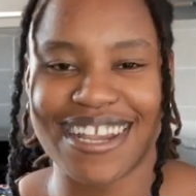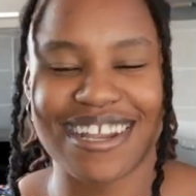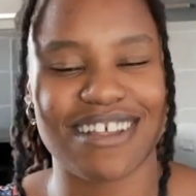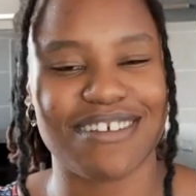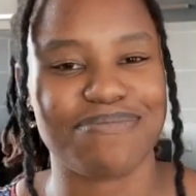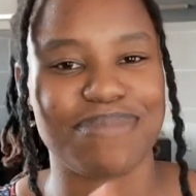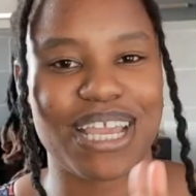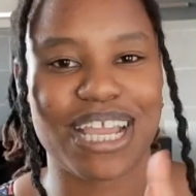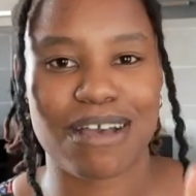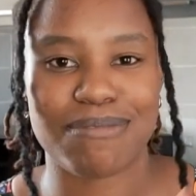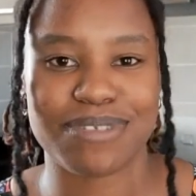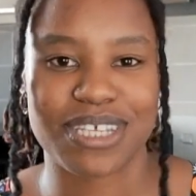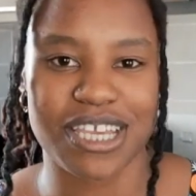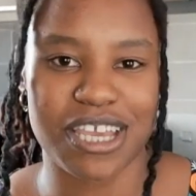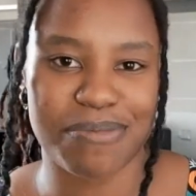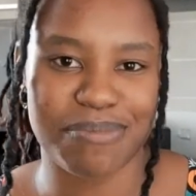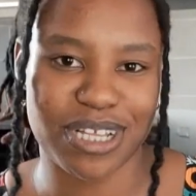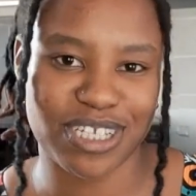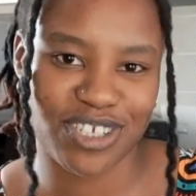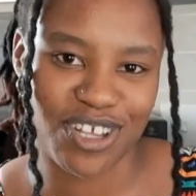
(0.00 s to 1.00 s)
and I'm like, I'm
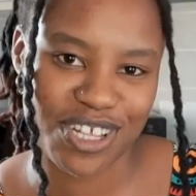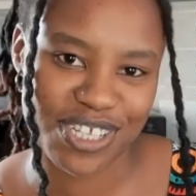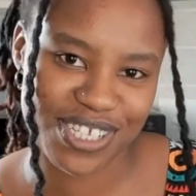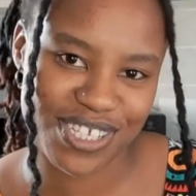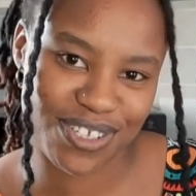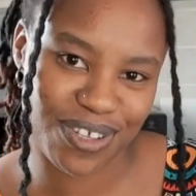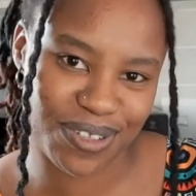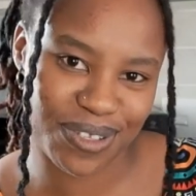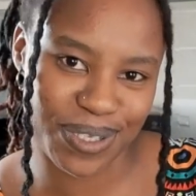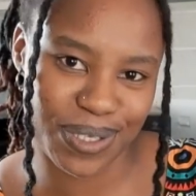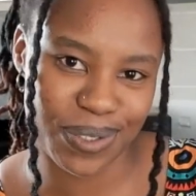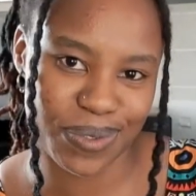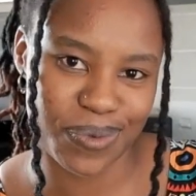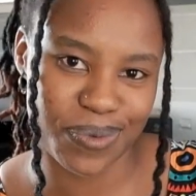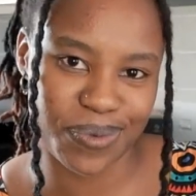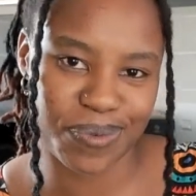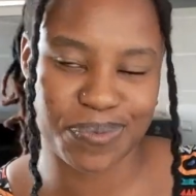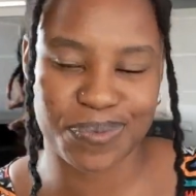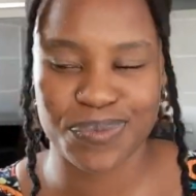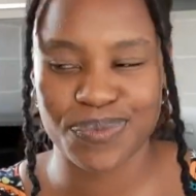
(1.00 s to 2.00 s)
taking my chances on this
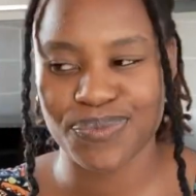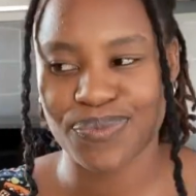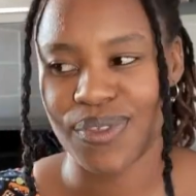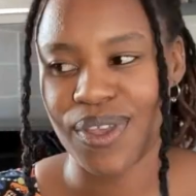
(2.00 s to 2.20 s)
school.